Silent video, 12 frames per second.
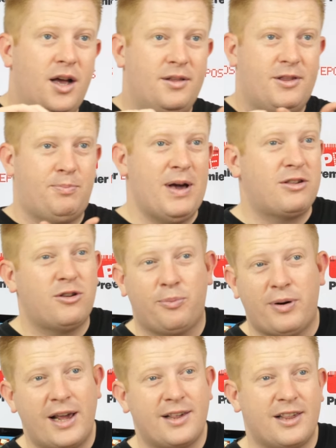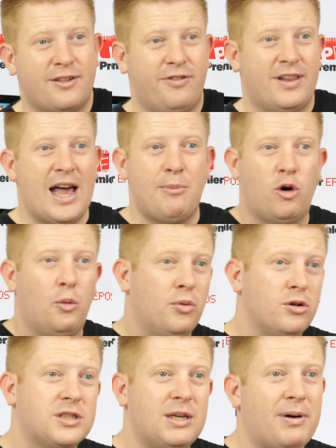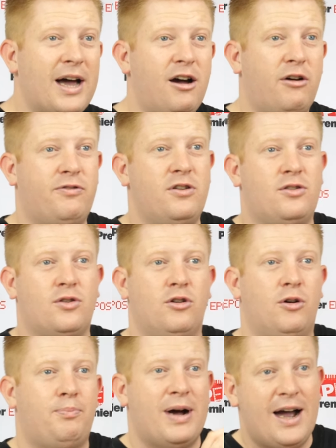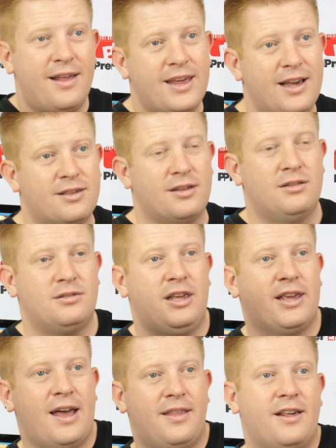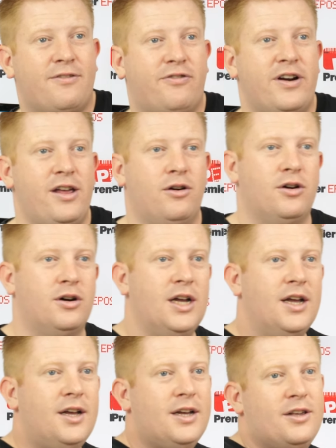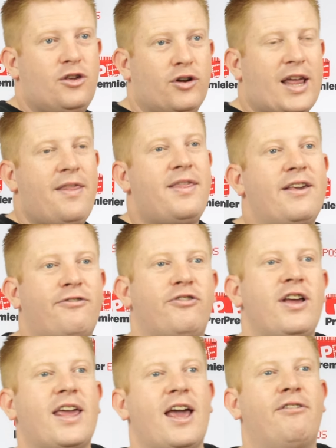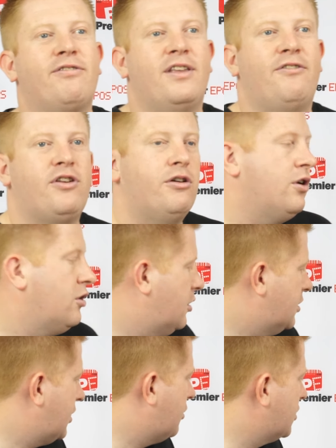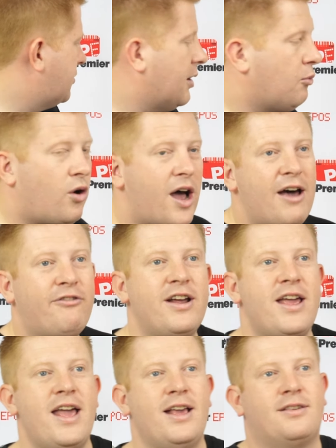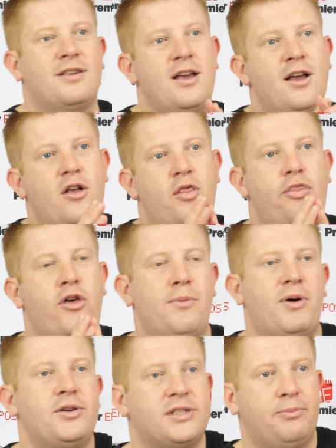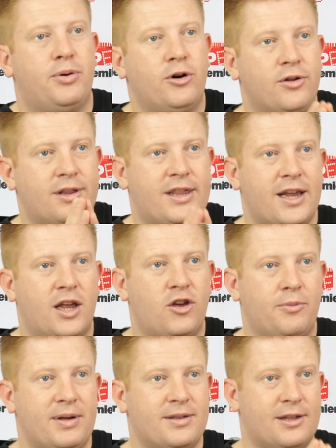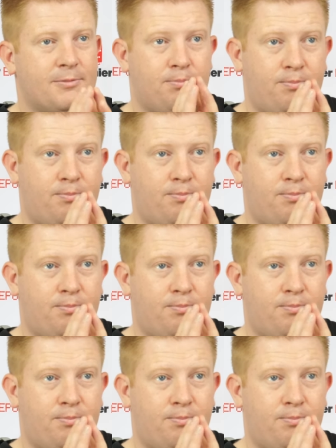special prices for them, or multi-buy offers, or buy this and you get this free, or you'll get this free gift if you're a loyalty customer. Whatever it is, the most important thing in your business,